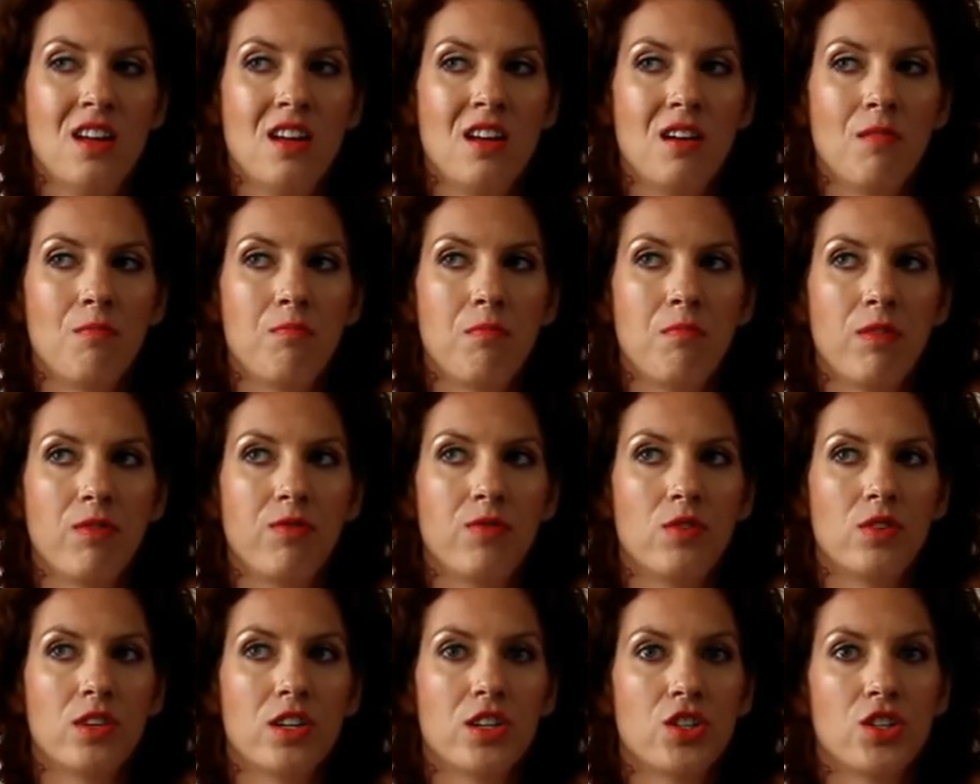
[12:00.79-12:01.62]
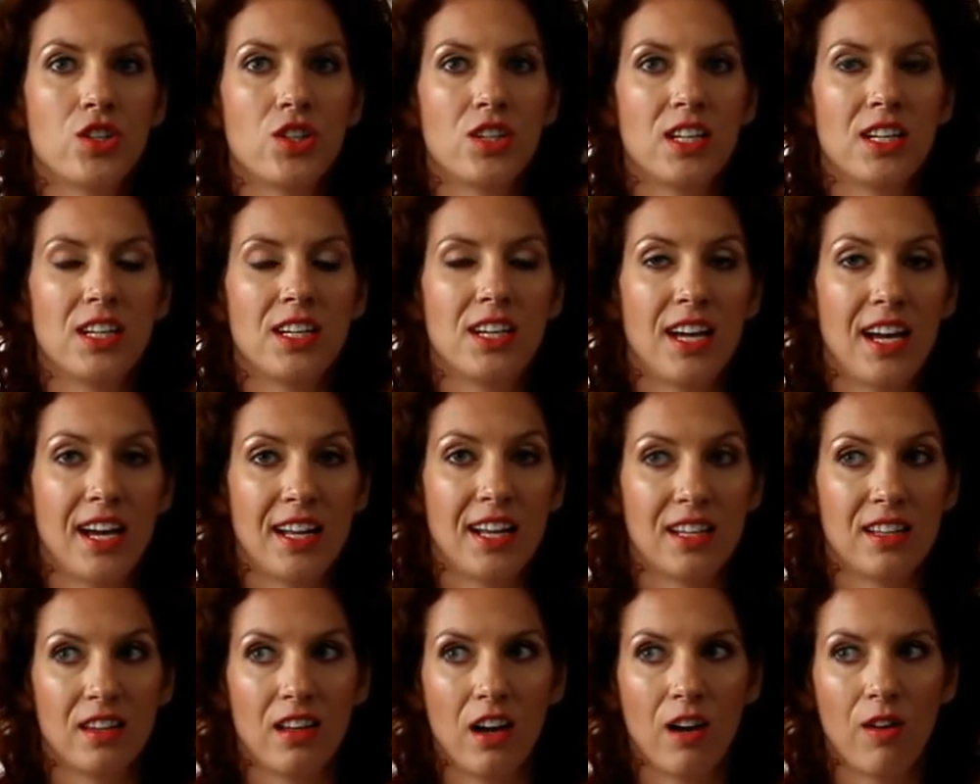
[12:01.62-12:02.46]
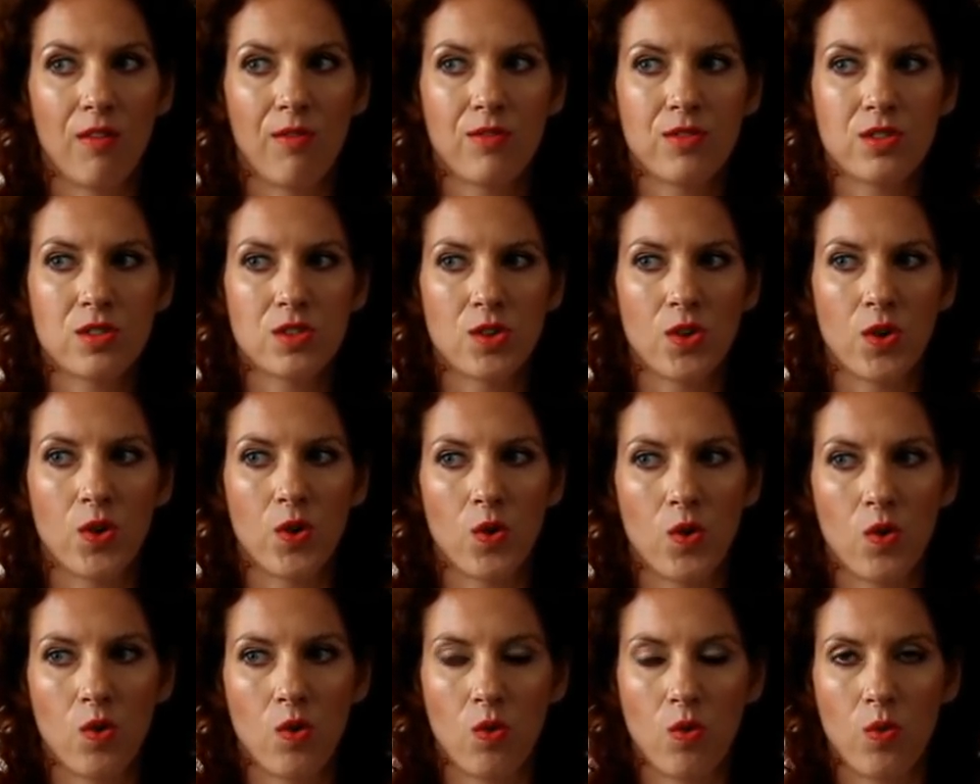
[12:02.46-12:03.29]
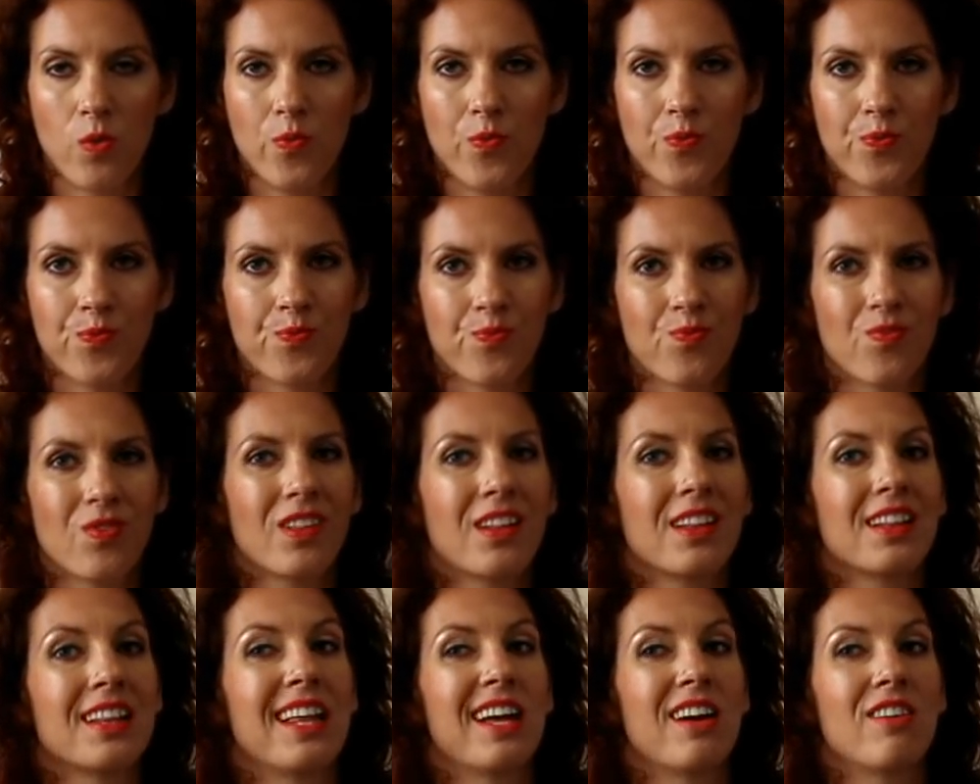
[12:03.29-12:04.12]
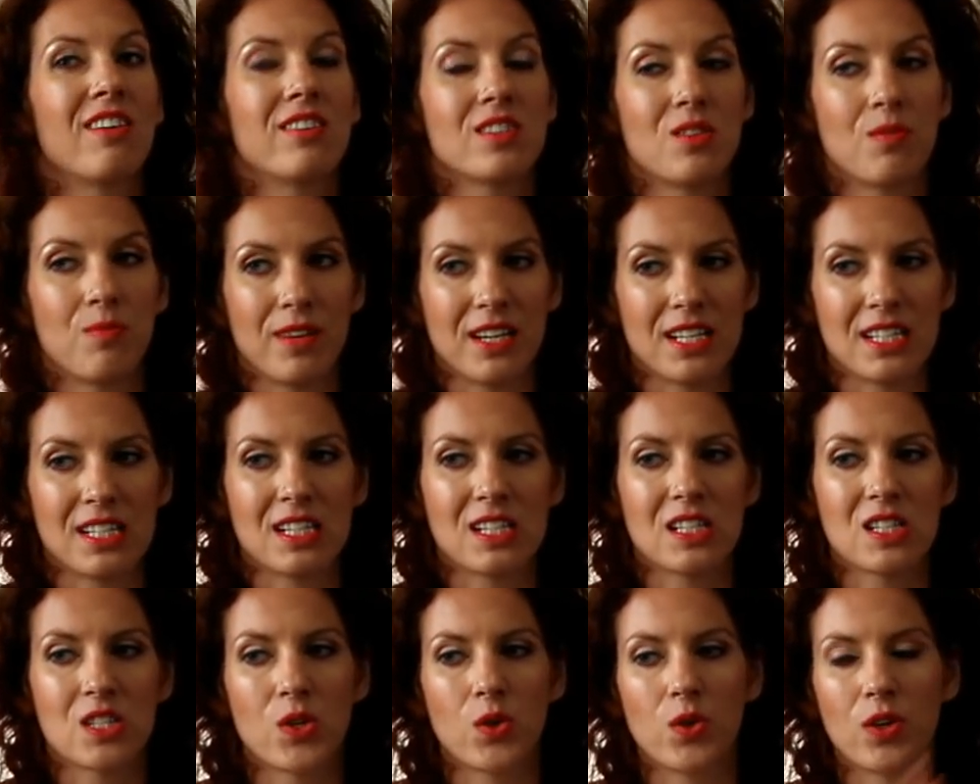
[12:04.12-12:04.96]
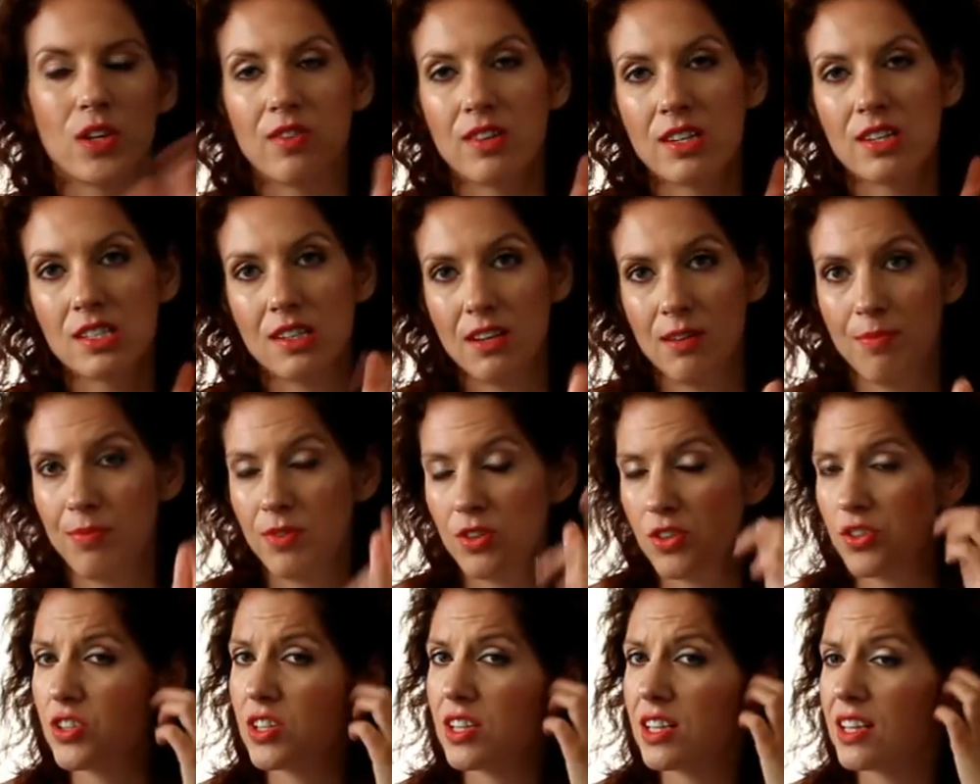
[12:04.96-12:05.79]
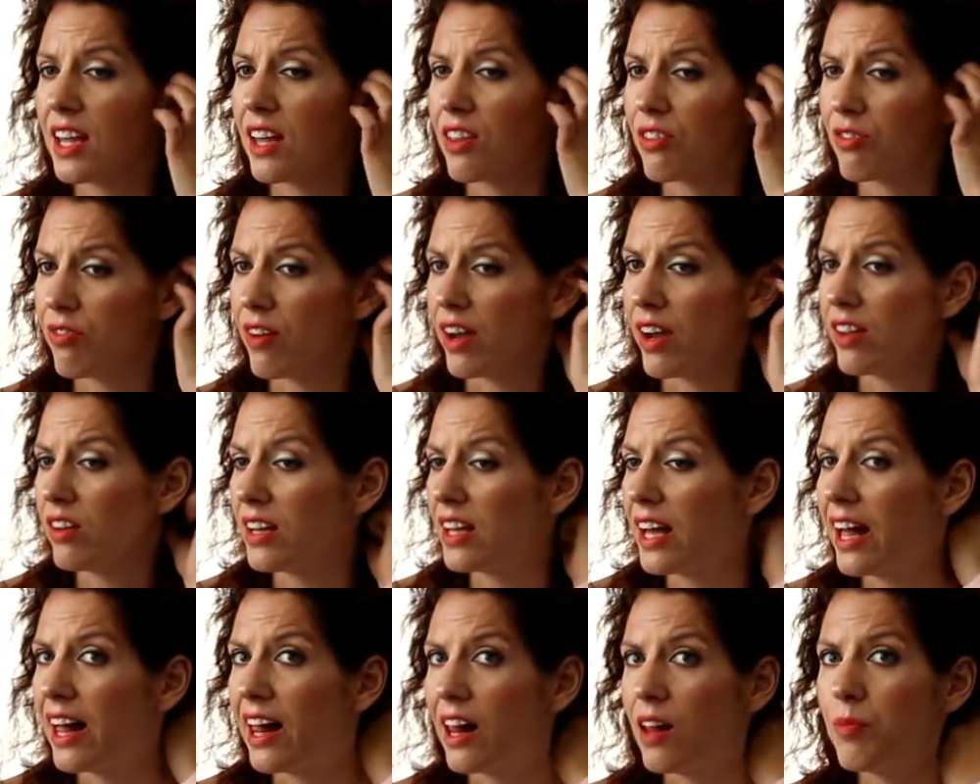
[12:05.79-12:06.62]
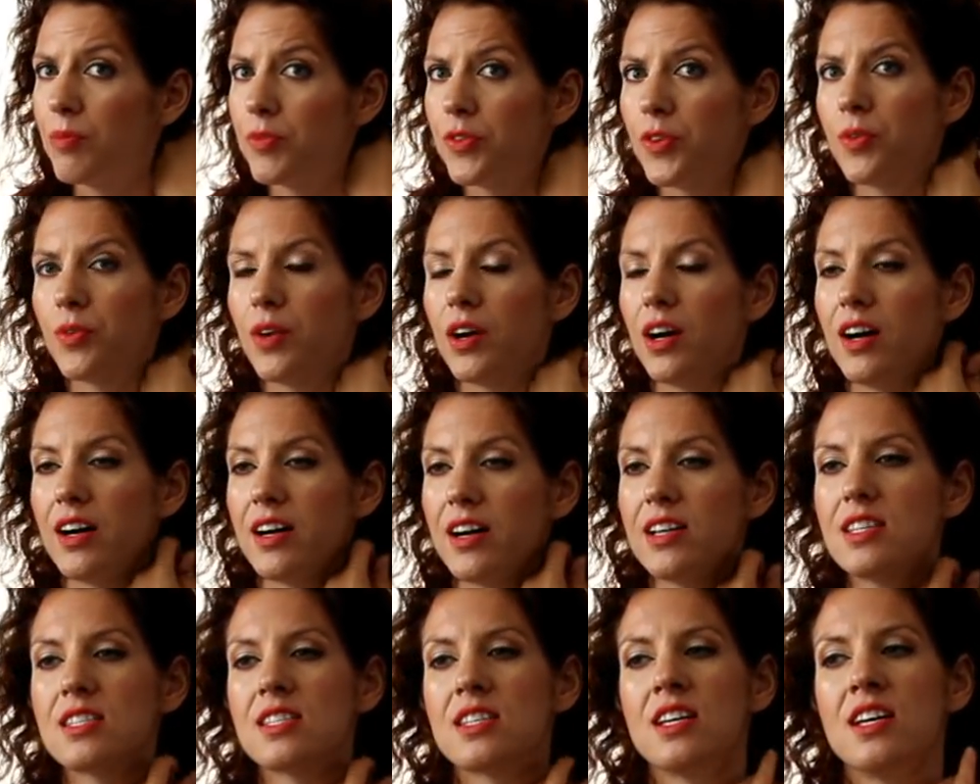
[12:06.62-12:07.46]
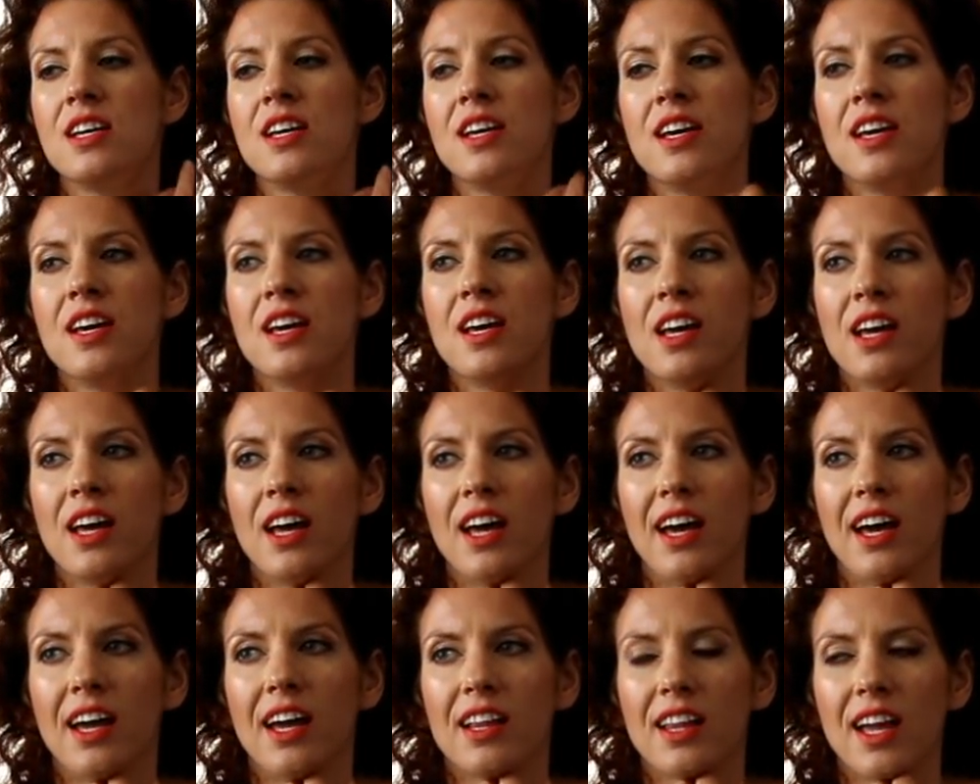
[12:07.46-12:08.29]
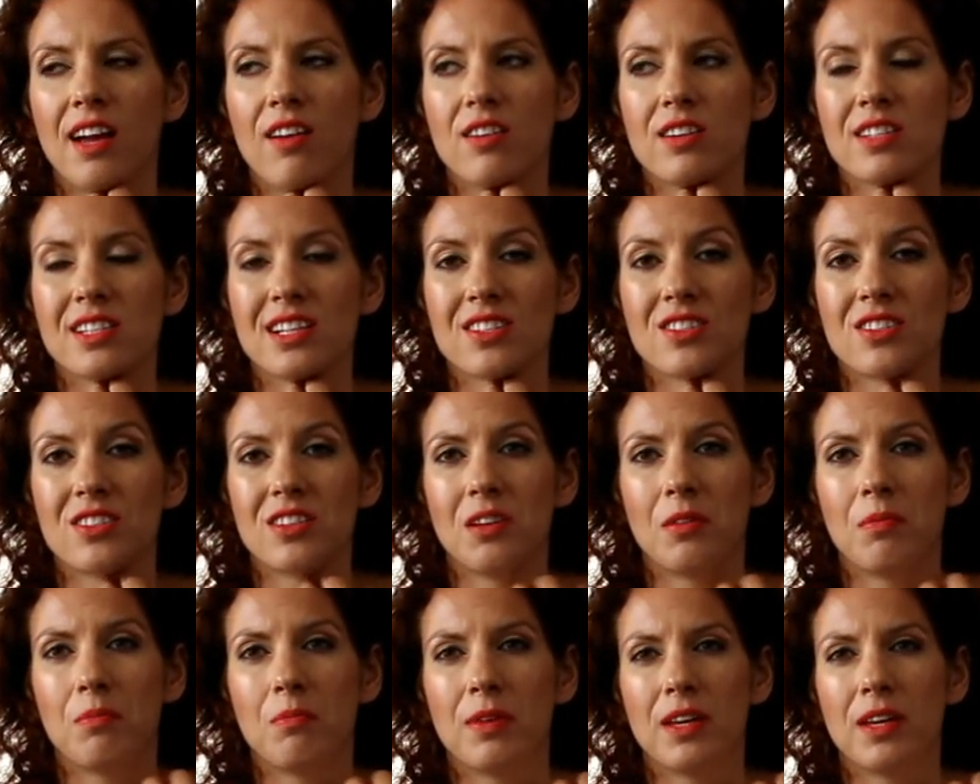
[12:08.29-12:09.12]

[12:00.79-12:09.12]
before she had enough. So that was amazing. So it was a nipple shield that finally helped us, and that was actually a